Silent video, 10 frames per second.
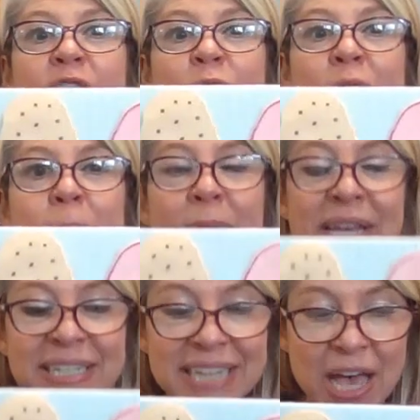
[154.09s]

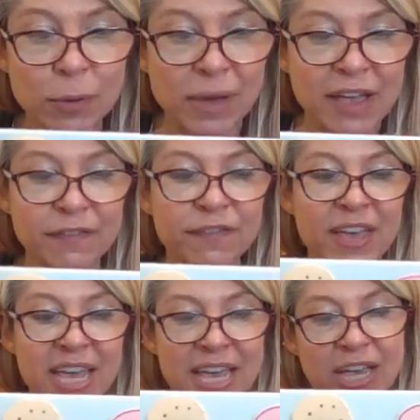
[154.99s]
dripping down my
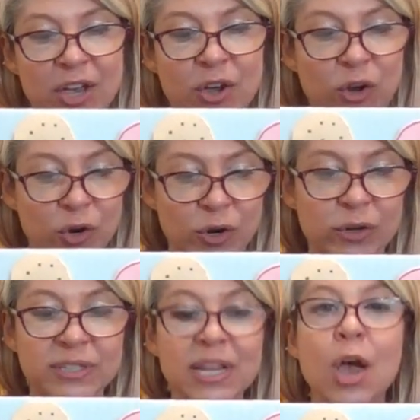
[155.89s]

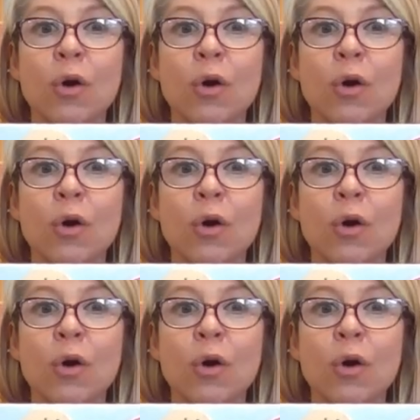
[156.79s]
fingers,